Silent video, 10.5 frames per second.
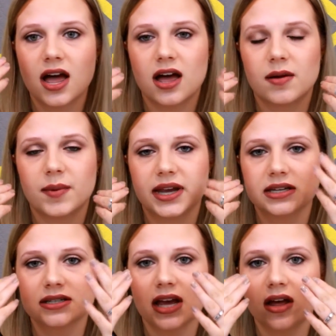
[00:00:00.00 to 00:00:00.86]
Um, I
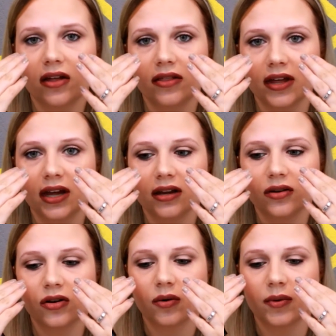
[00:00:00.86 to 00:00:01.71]
can tell that,
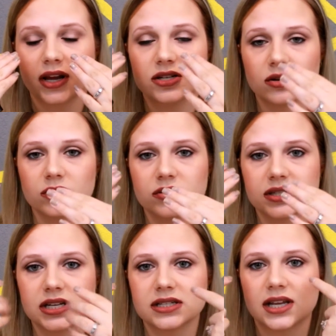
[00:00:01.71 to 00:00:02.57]
you know, when I don't use
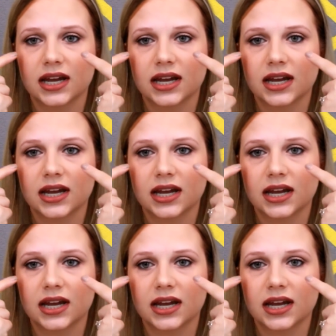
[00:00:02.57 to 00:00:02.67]
this,